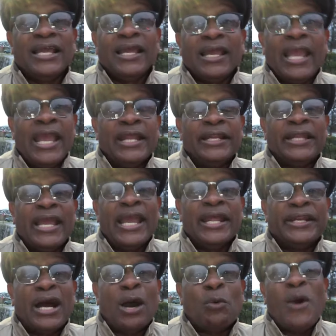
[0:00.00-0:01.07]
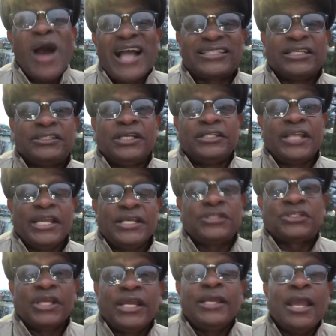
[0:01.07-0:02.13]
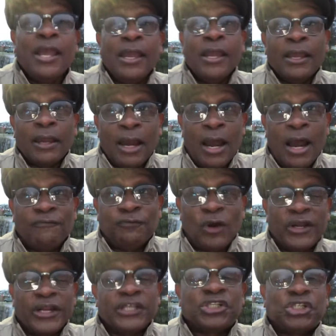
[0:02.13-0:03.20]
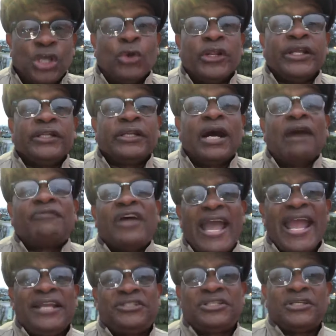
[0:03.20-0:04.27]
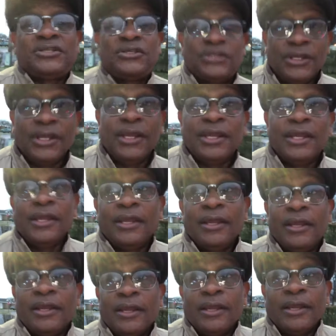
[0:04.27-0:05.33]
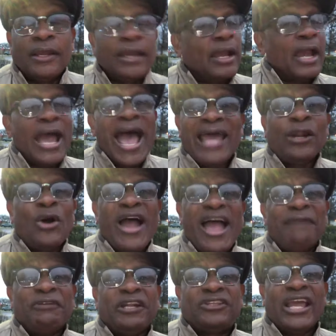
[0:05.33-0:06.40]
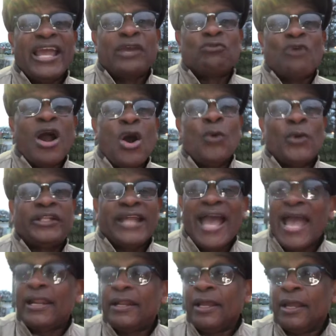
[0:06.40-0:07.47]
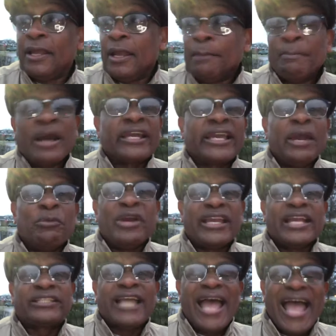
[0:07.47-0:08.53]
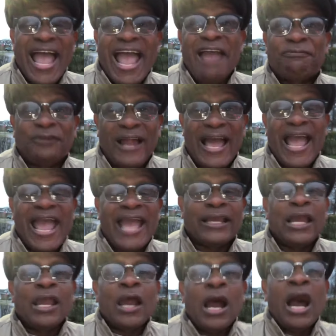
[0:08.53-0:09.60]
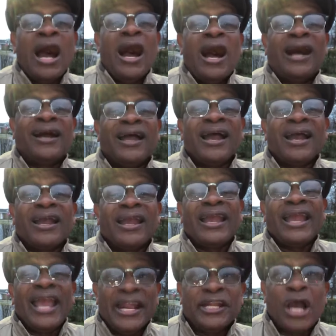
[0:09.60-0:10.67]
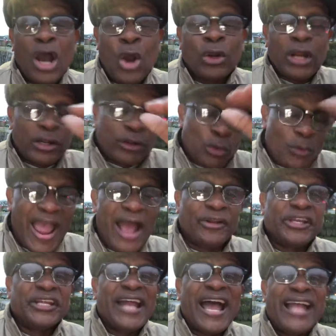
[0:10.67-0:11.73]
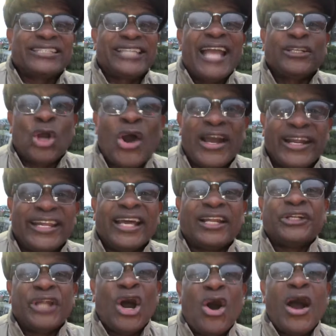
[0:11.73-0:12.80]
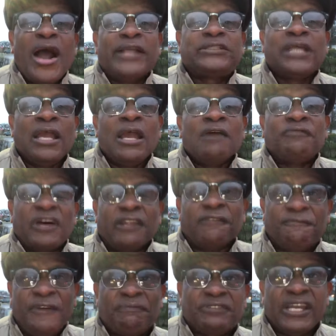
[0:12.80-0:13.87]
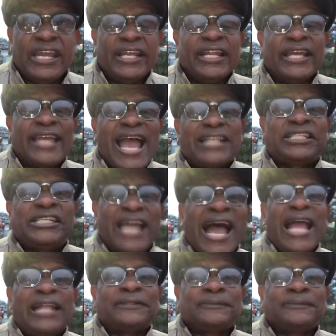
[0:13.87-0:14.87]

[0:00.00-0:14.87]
in Washington, D.C. For the shooting of the agents. I don't have anything wrong with that. But can we get the half flag around the United States or in Illinois for the 15 that got shot